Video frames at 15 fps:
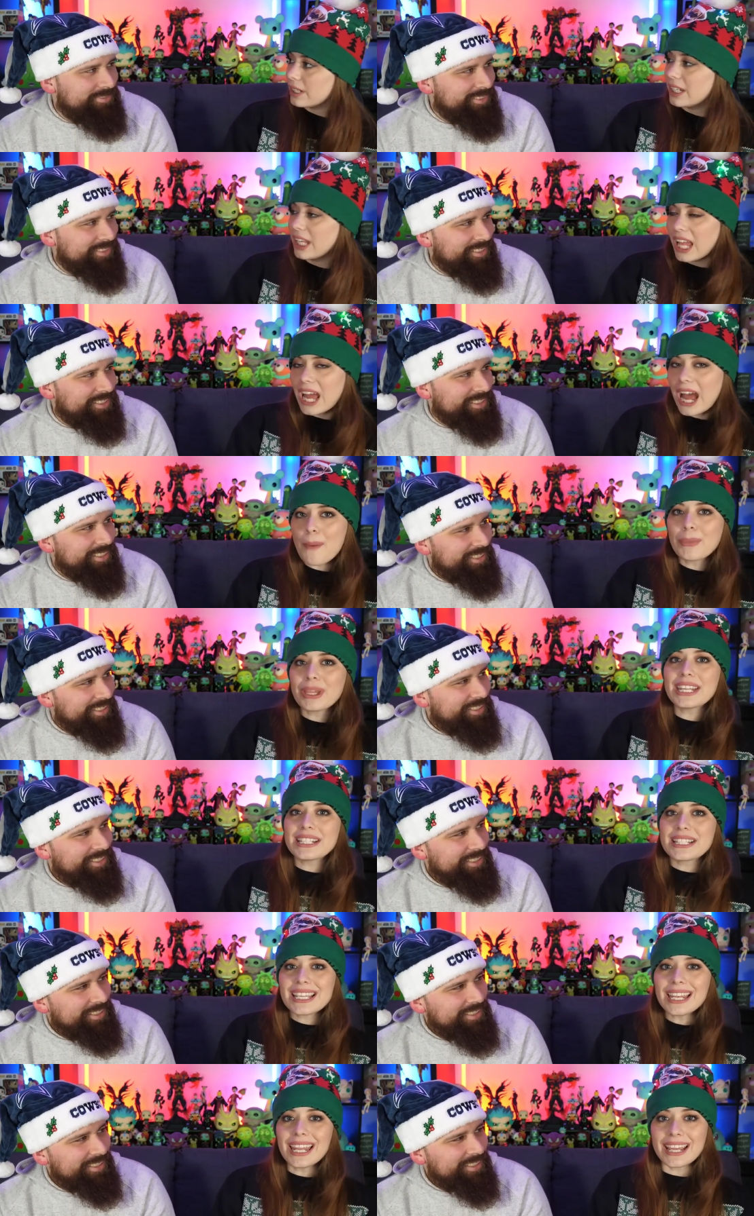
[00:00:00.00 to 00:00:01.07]
Speaker 1: I mean,
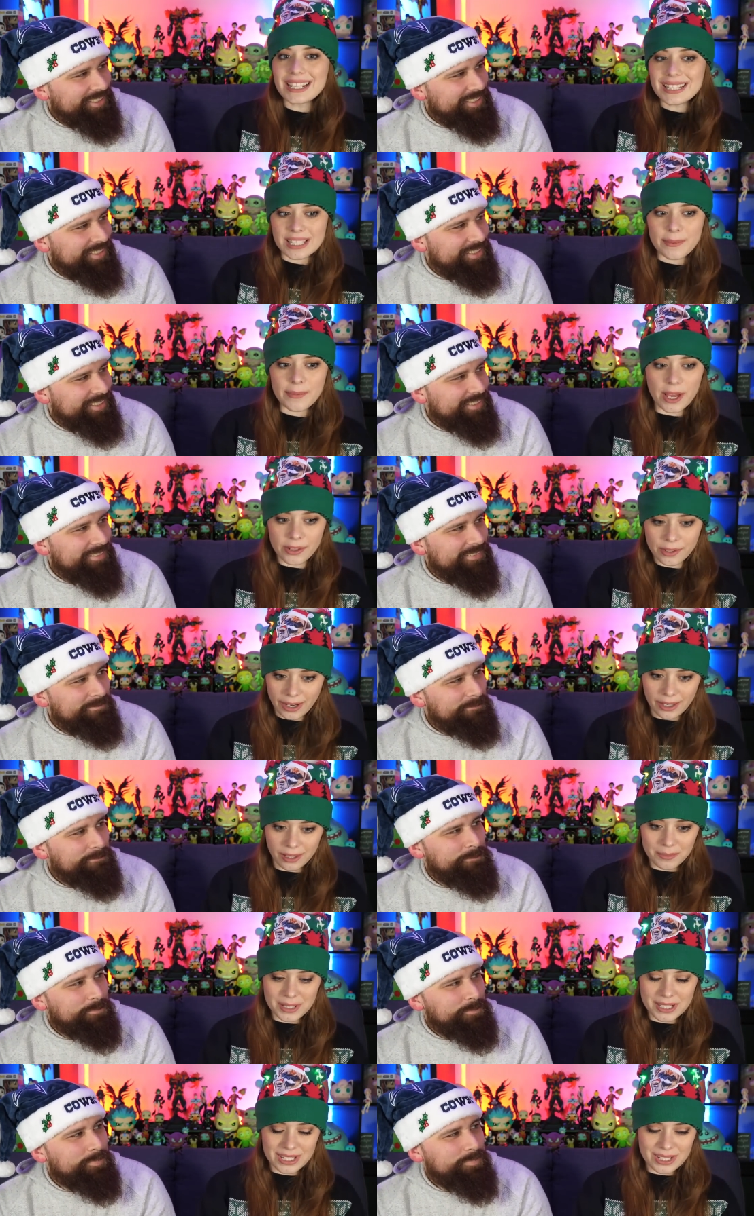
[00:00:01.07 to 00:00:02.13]
it did hit some other
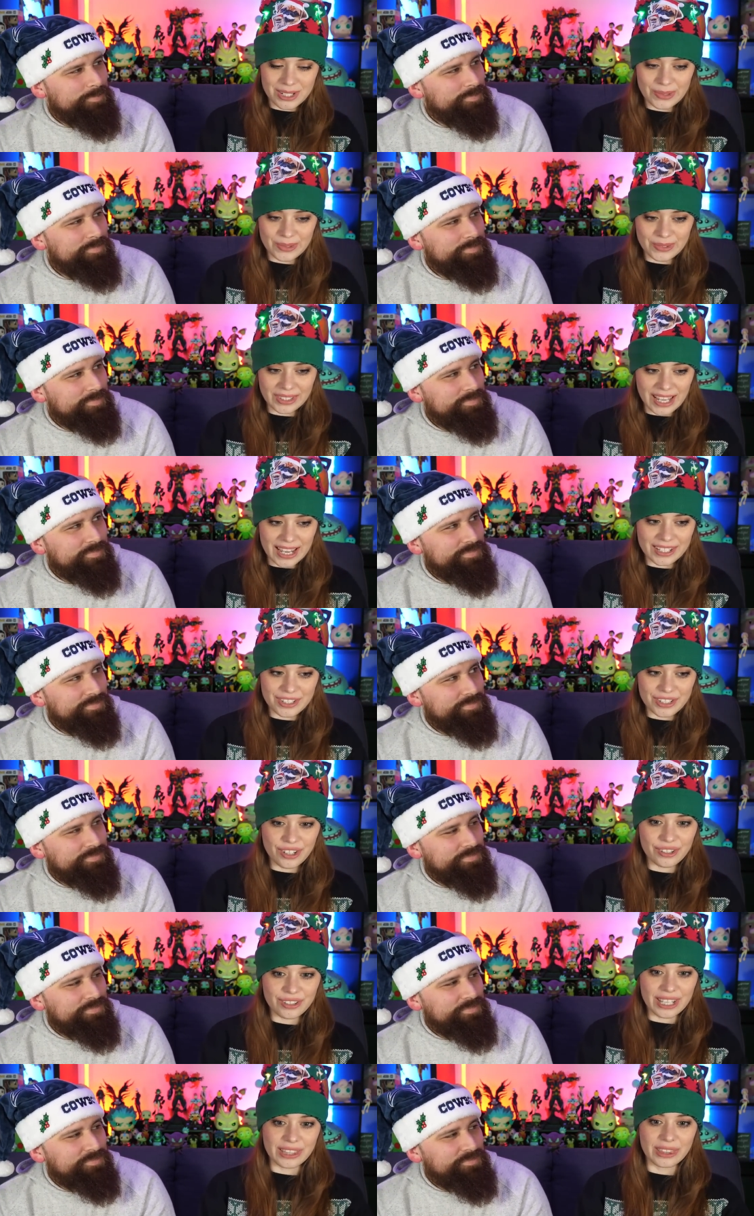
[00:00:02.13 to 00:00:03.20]
elements too, like you
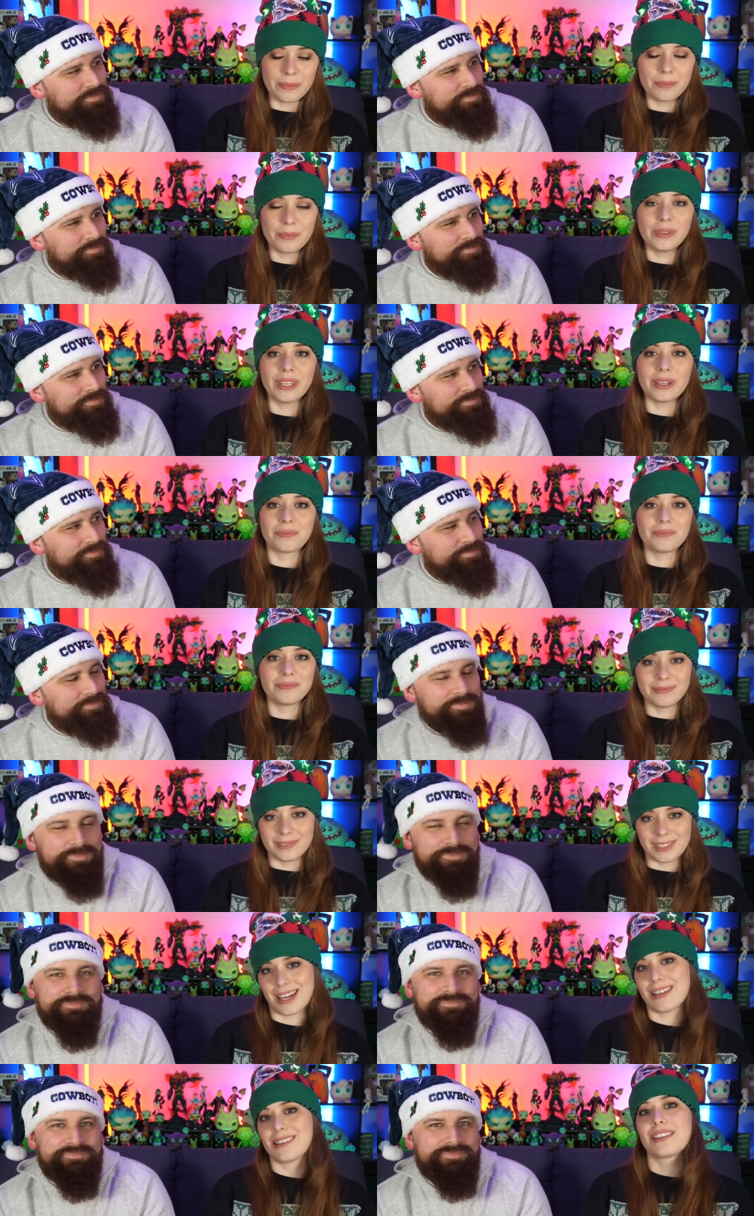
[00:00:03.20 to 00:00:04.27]
know, like the the
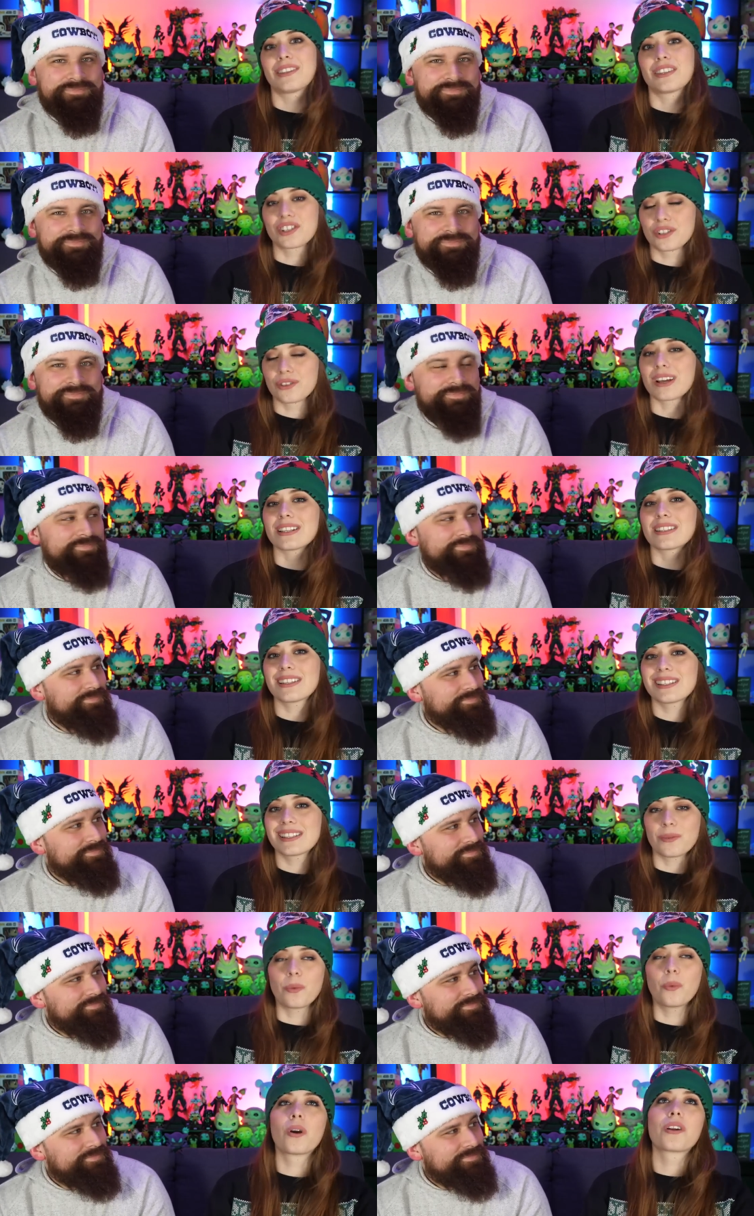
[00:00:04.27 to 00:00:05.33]
yeah, like the stresses,
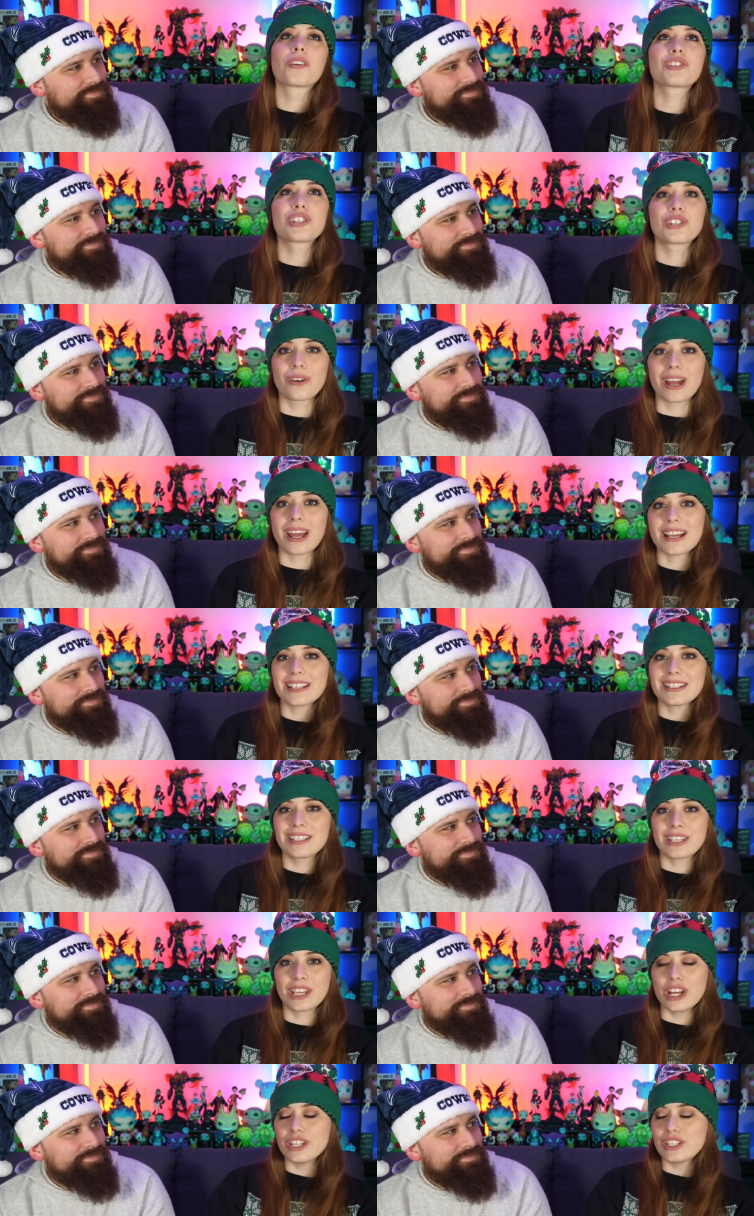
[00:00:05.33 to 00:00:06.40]
the work stress, mm
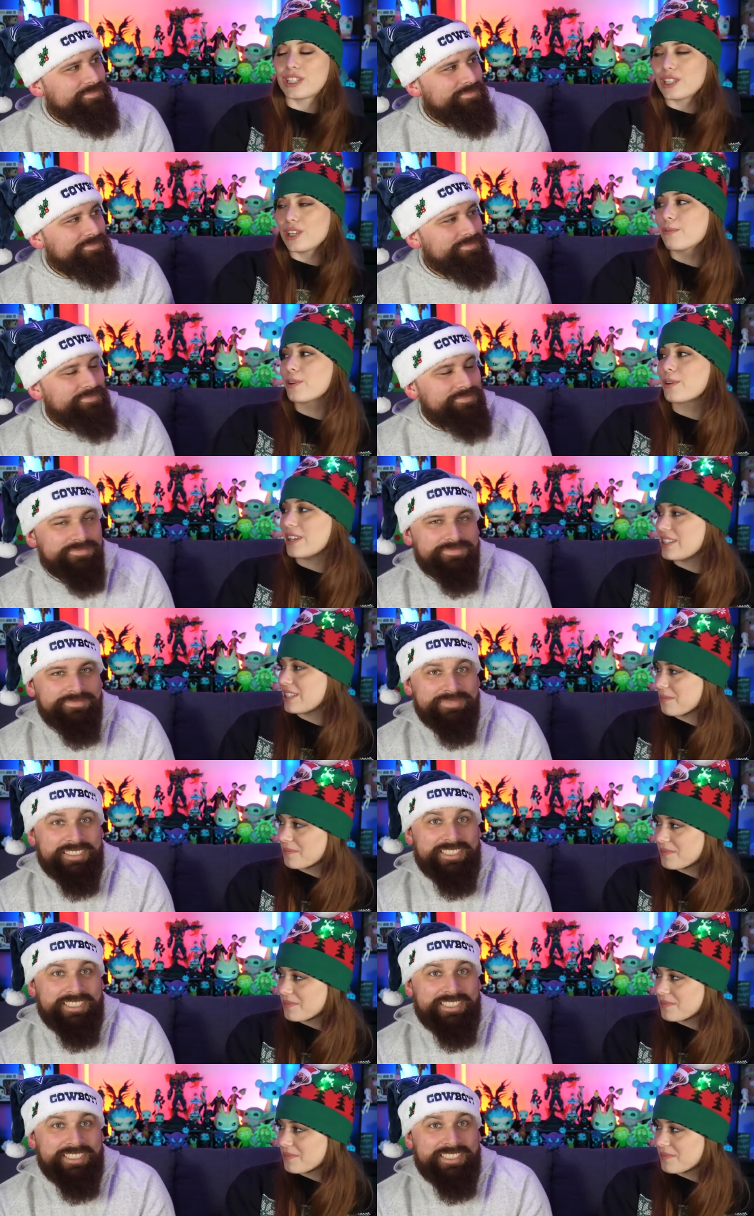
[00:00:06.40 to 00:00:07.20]
-hmm. consumerism